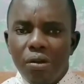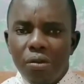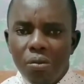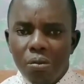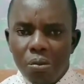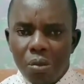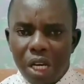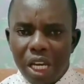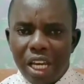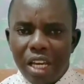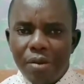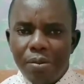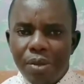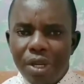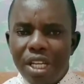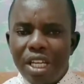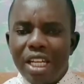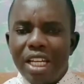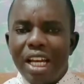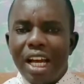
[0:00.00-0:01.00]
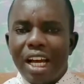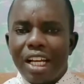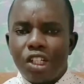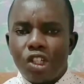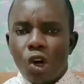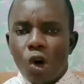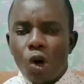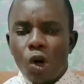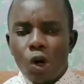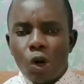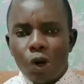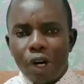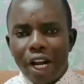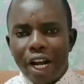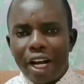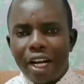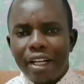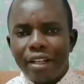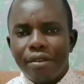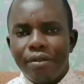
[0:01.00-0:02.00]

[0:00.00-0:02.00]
may be a tall order.